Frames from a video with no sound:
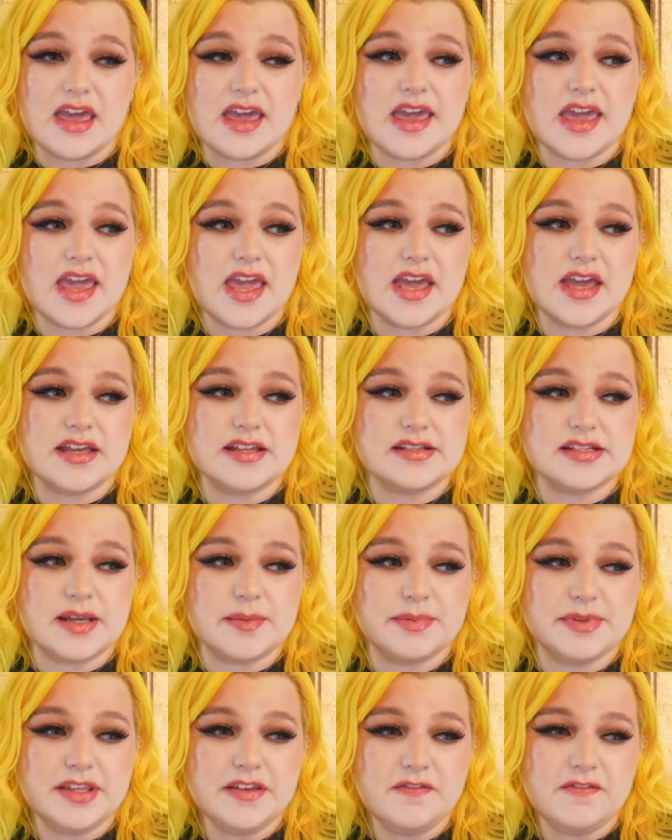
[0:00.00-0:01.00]
And I
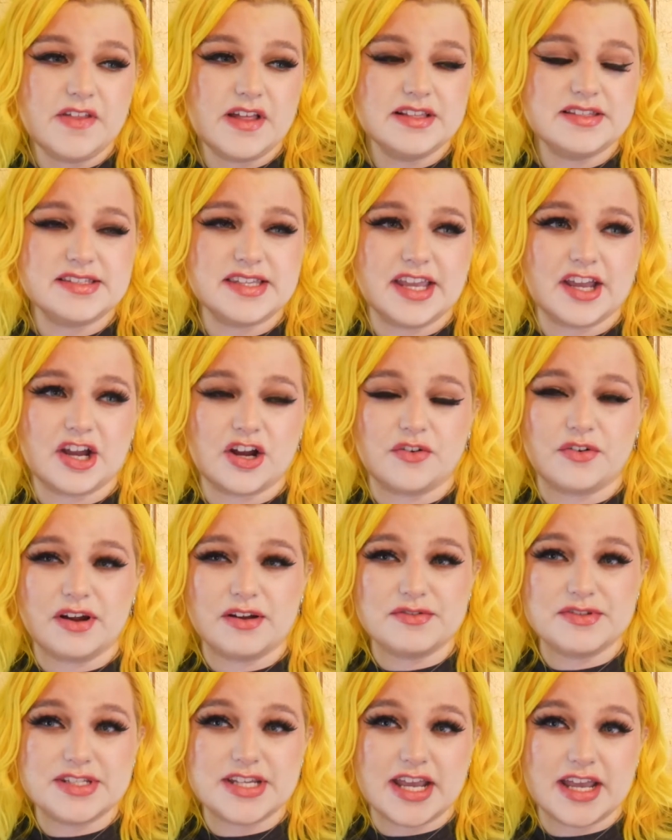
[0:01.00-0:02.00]
believe that's like
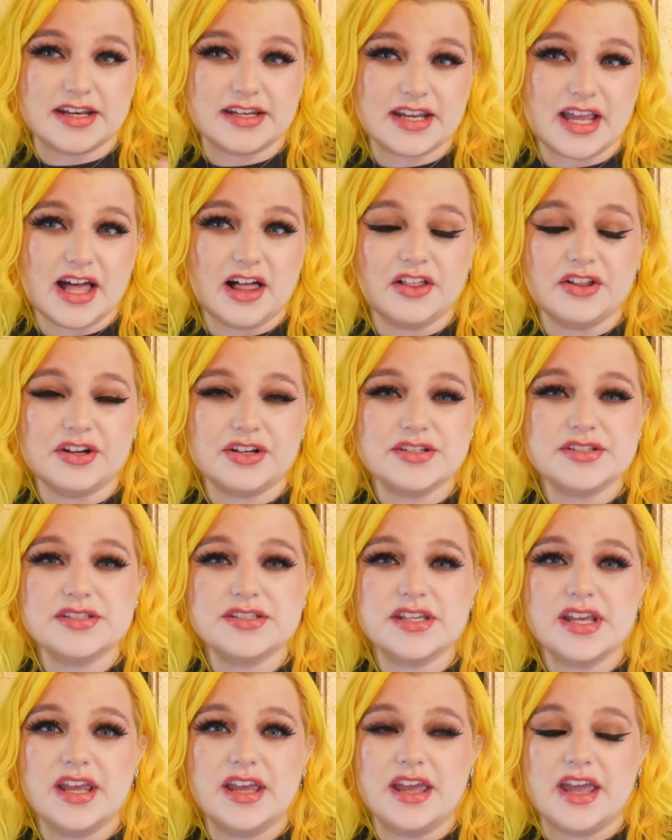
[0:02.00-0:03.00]
around
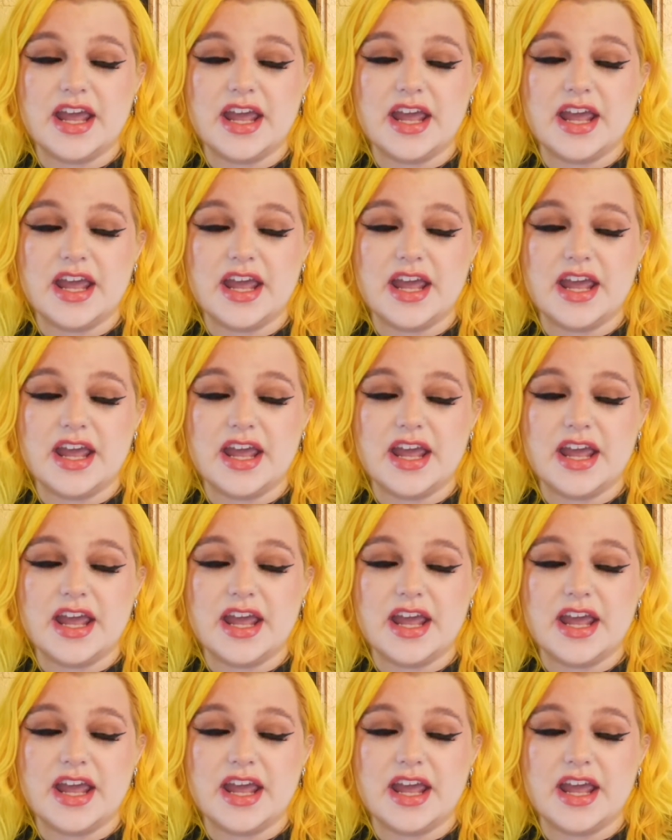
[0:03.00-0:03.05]
$10,